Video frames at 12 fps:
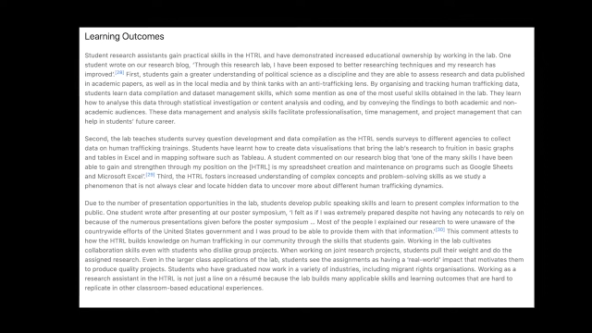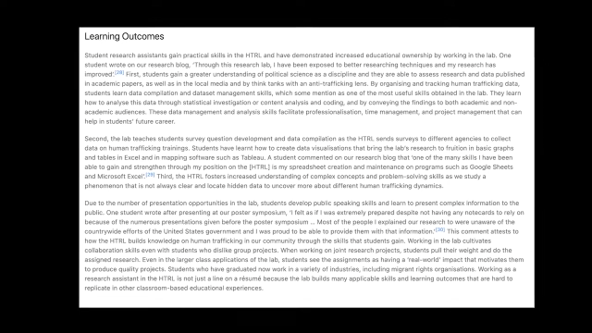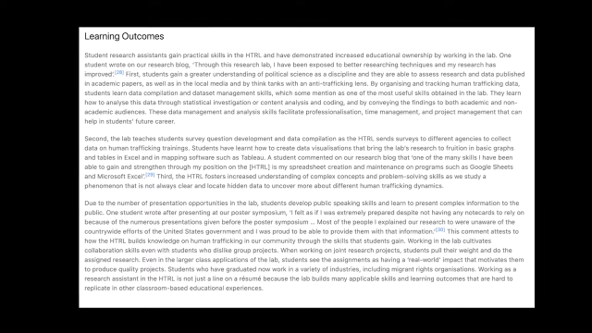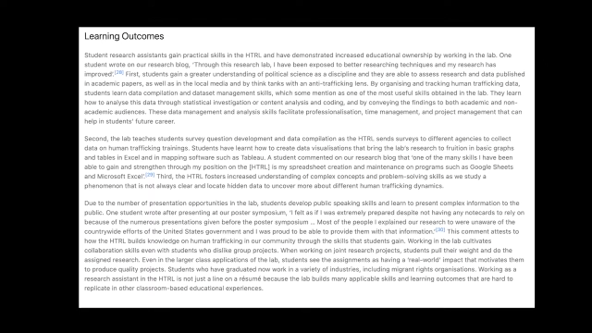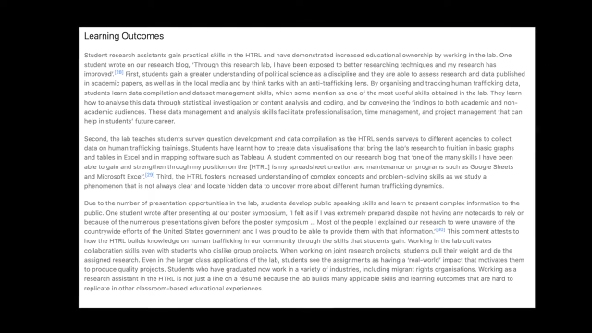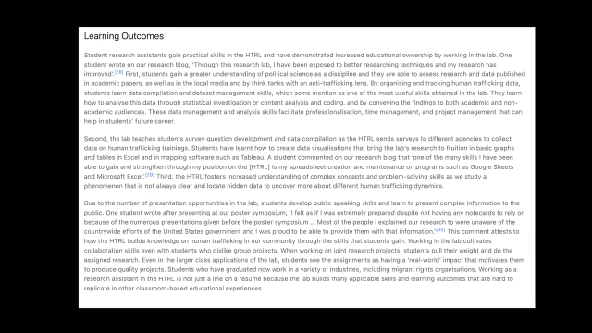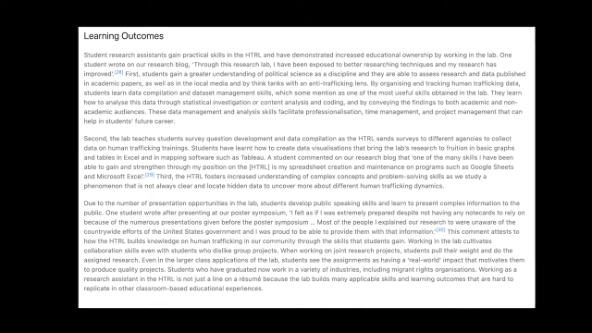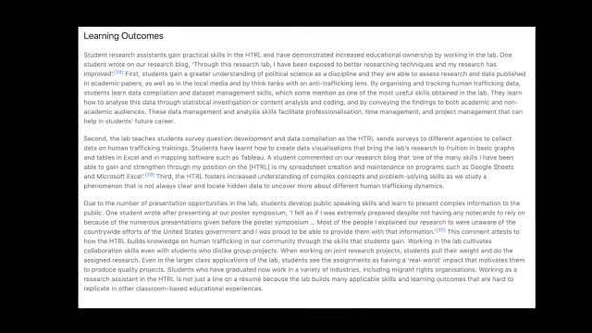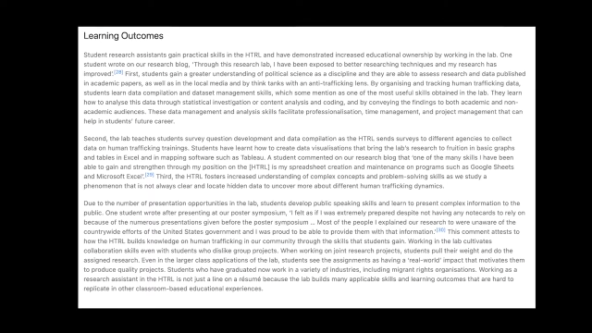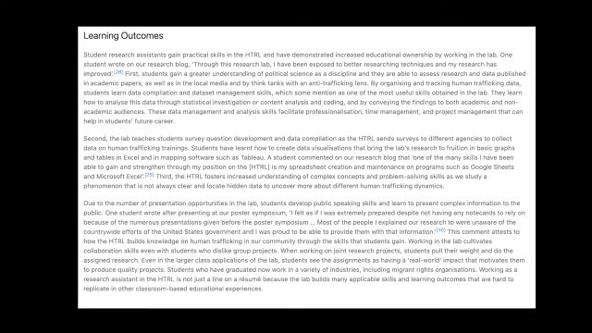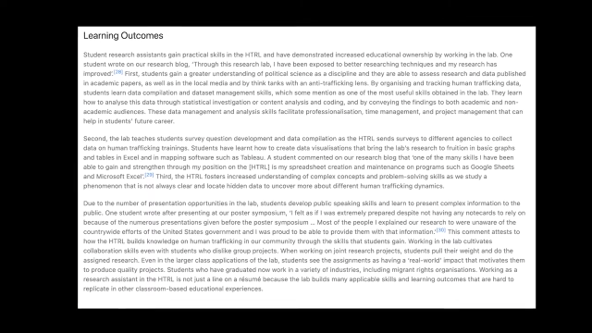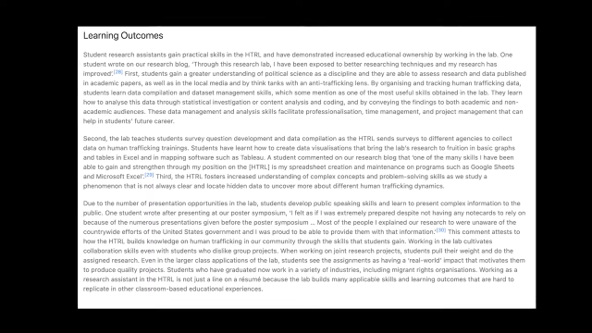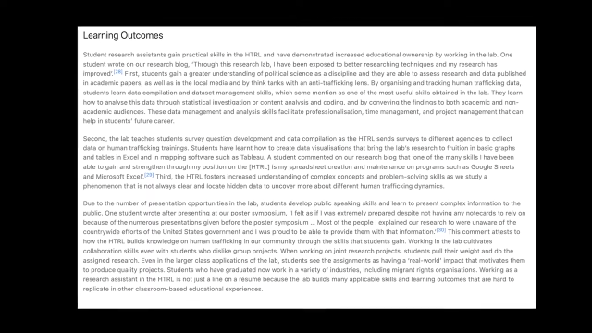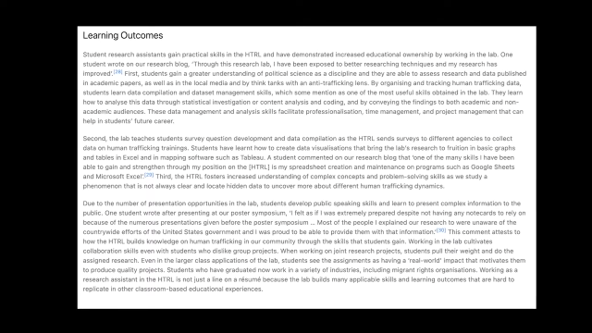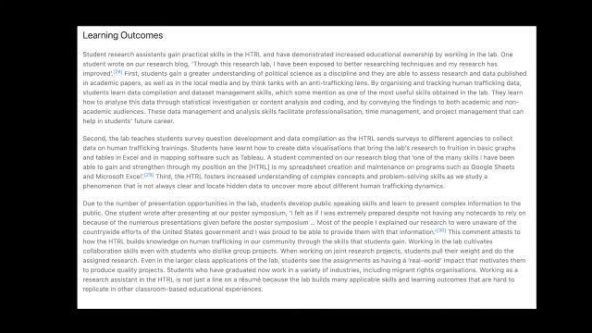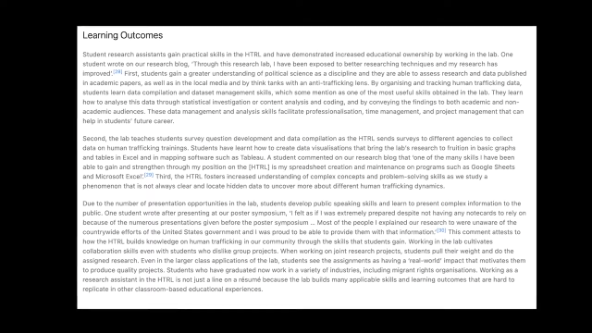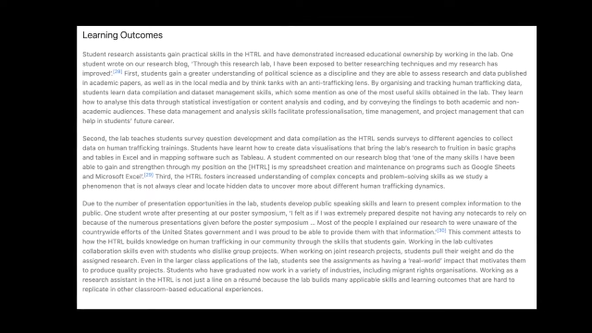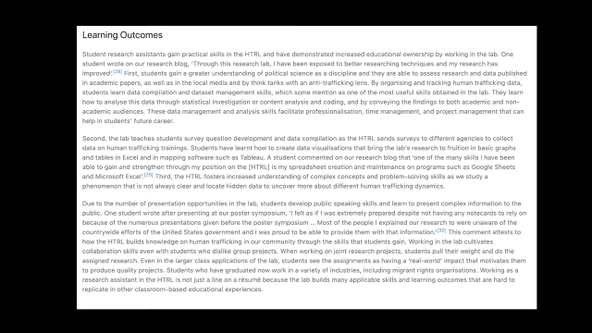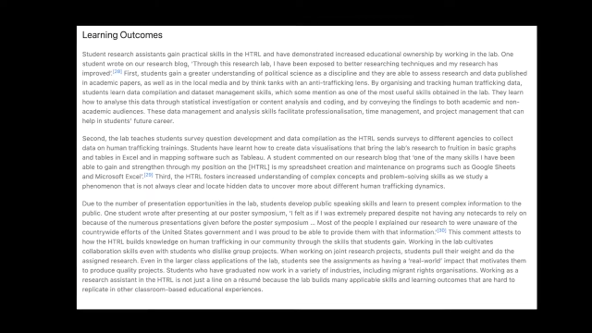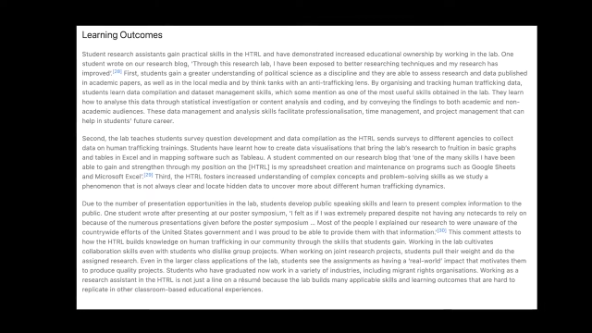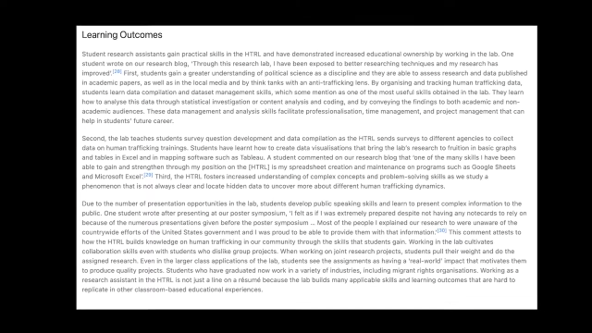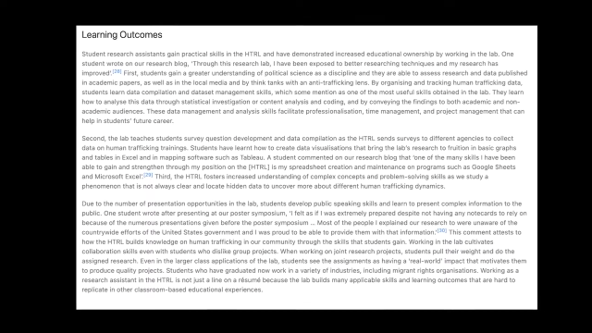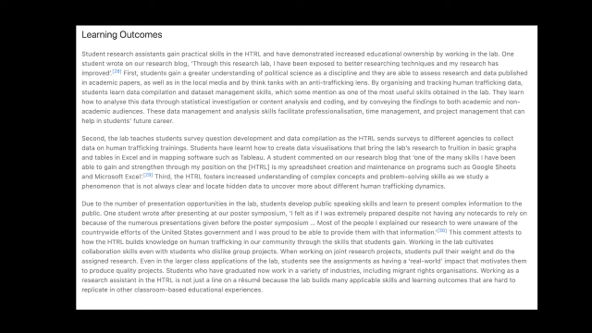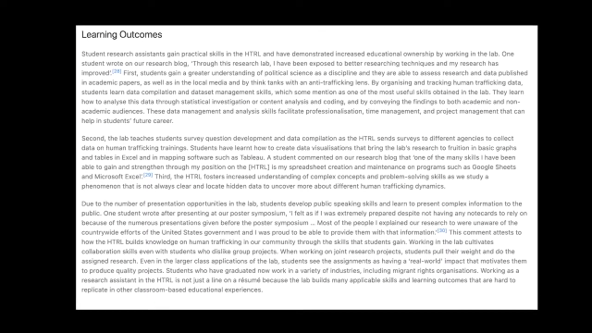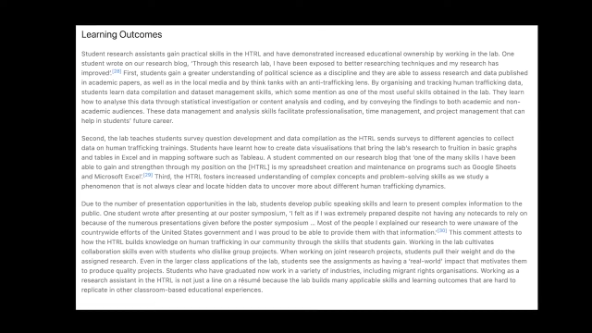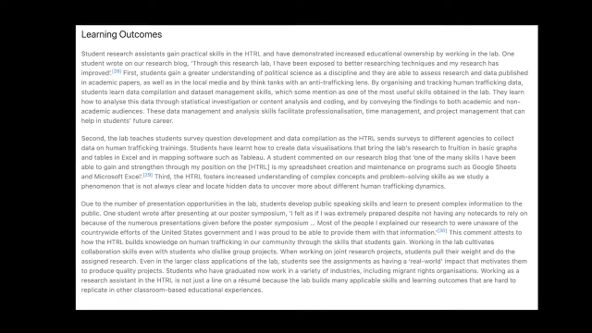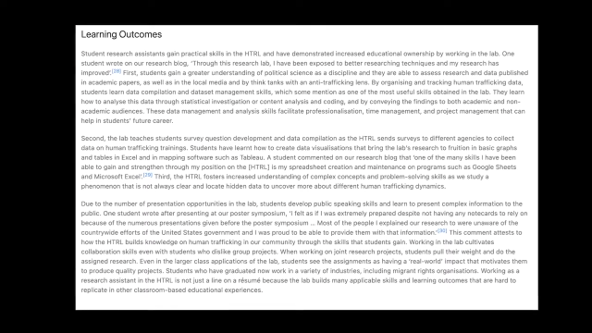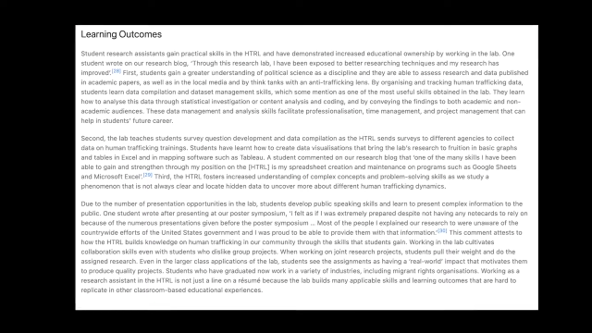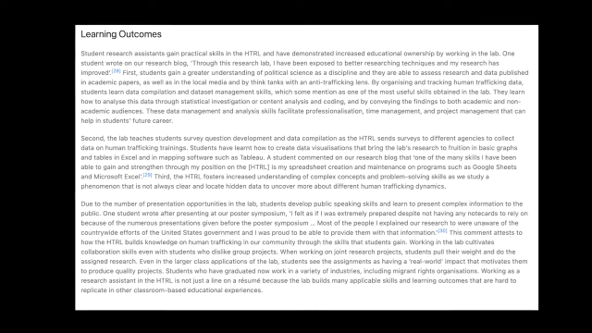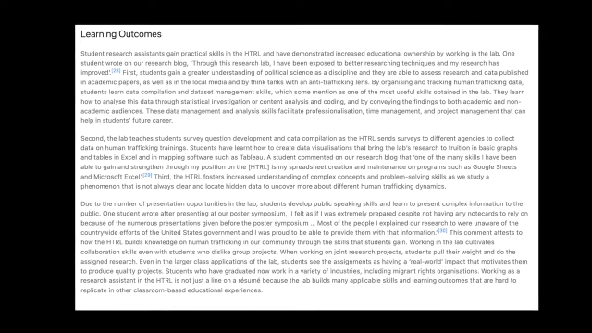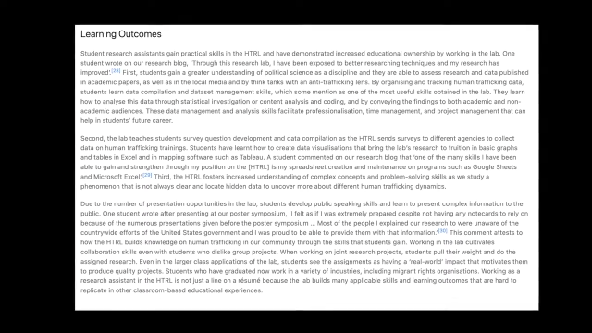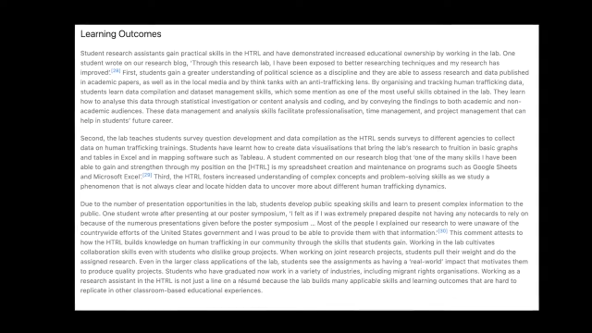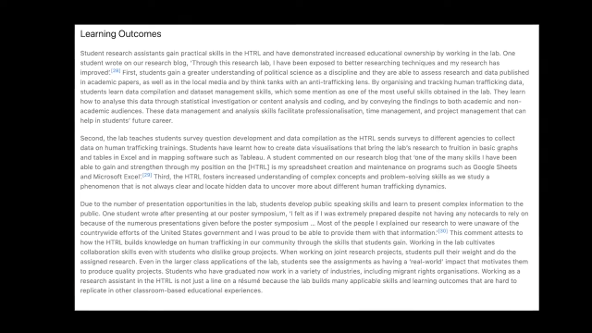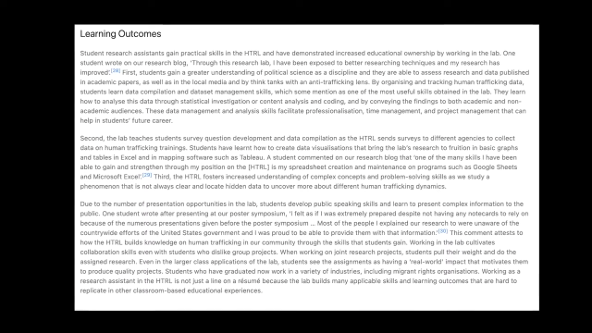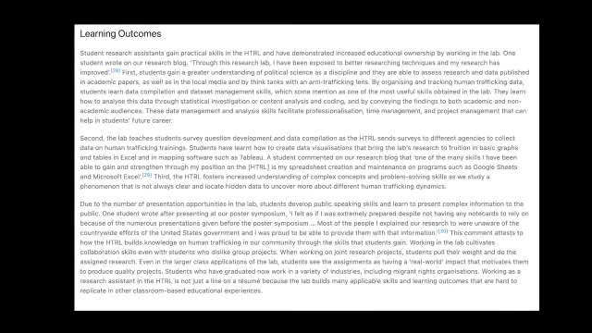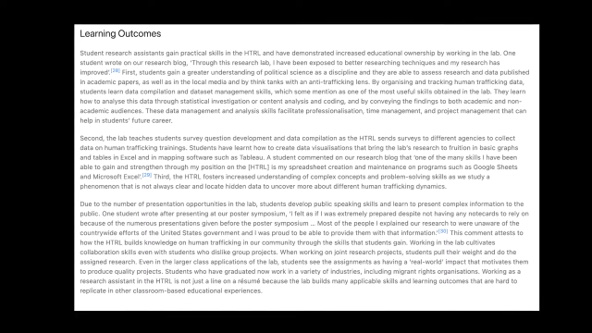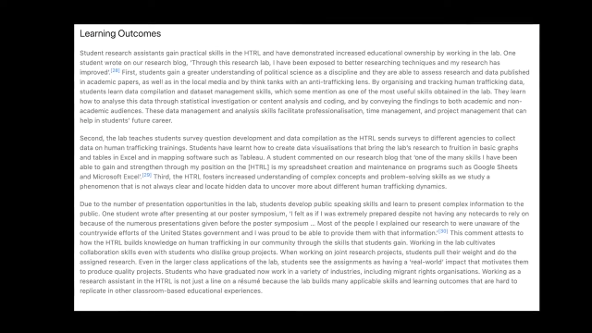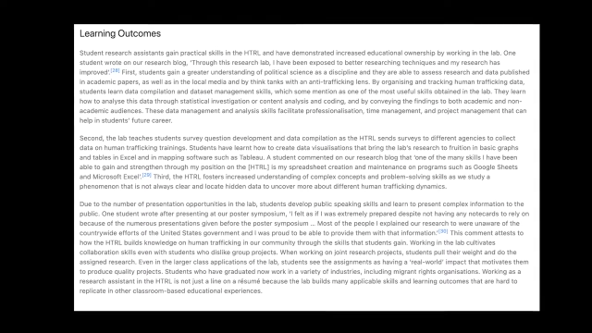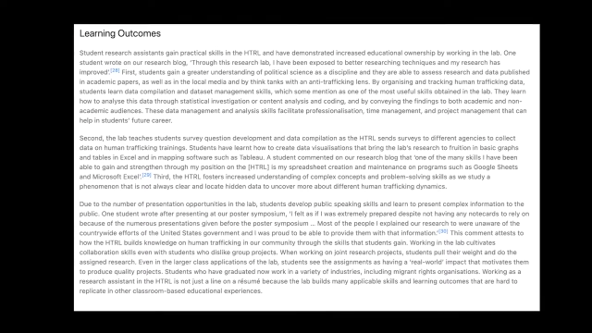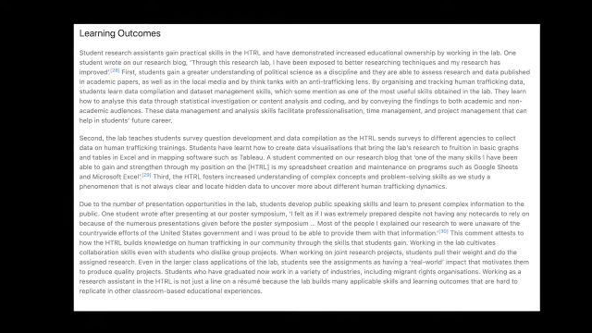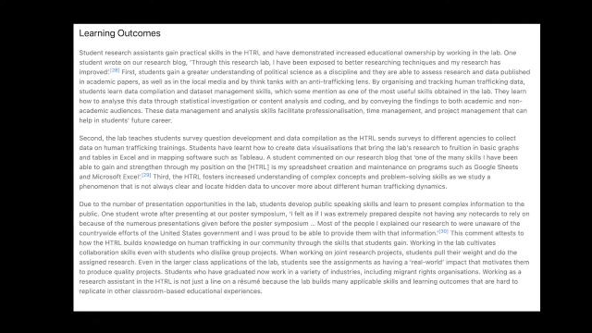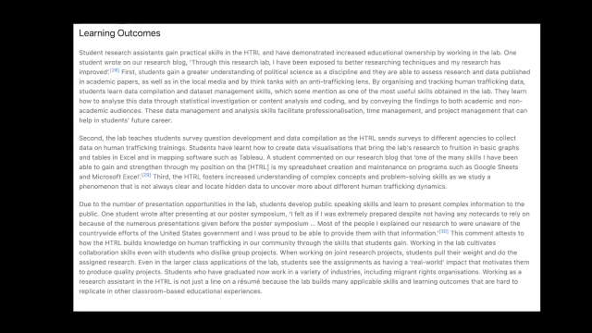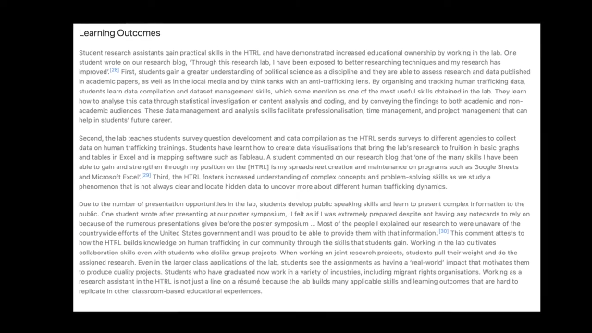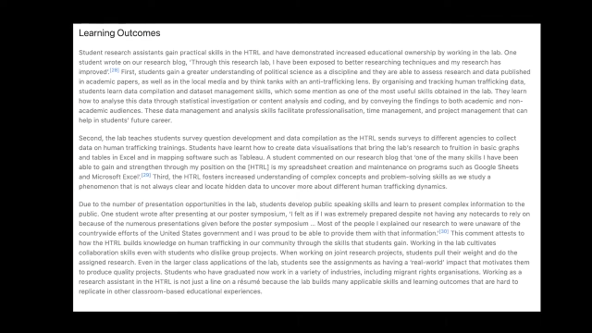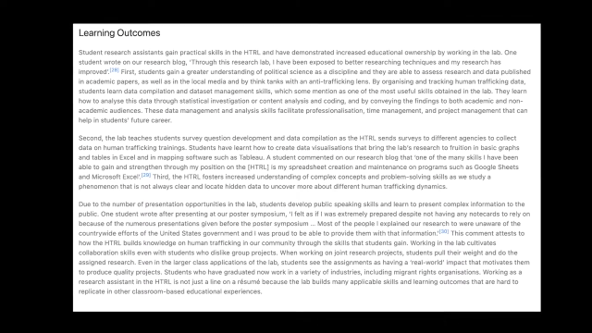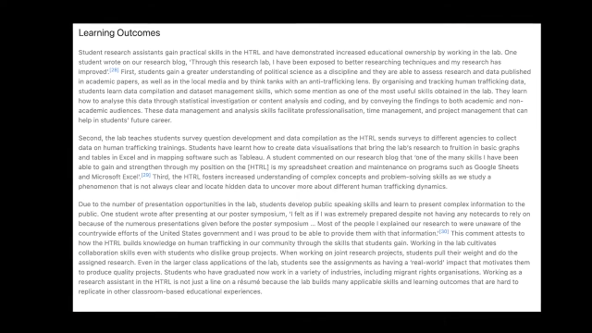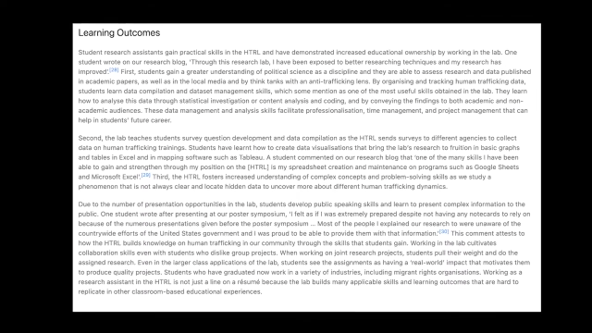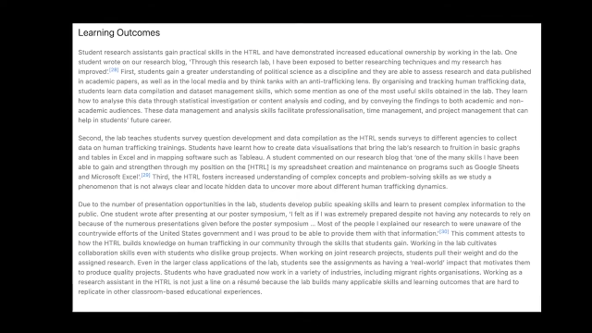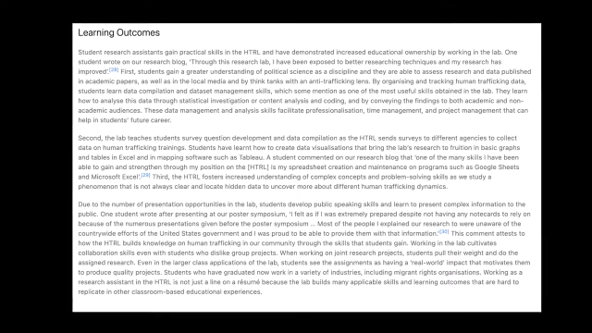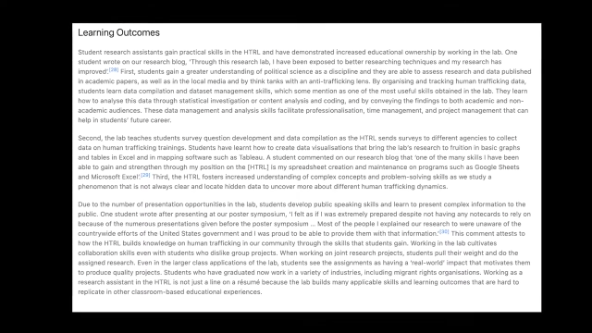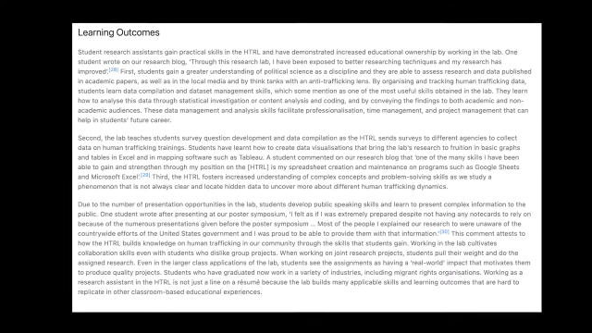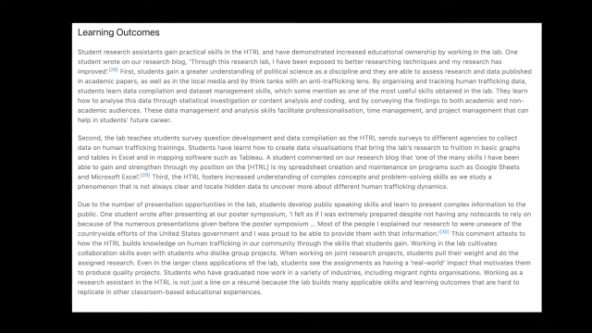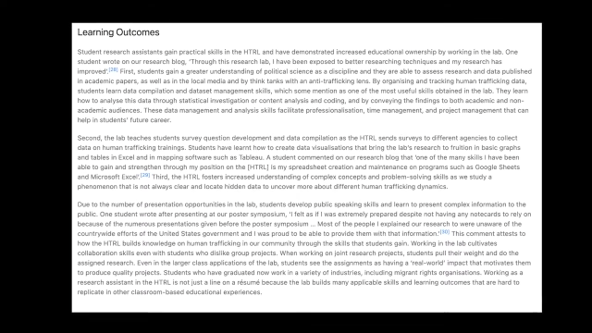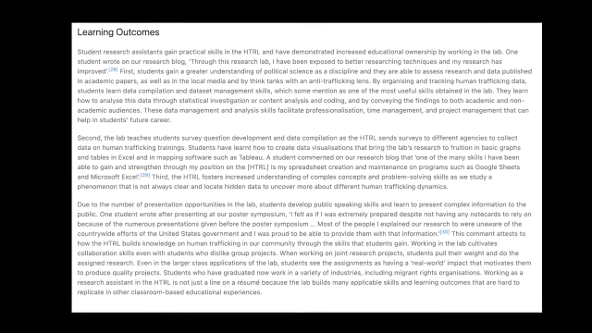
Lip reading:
[unreadable: no face in view]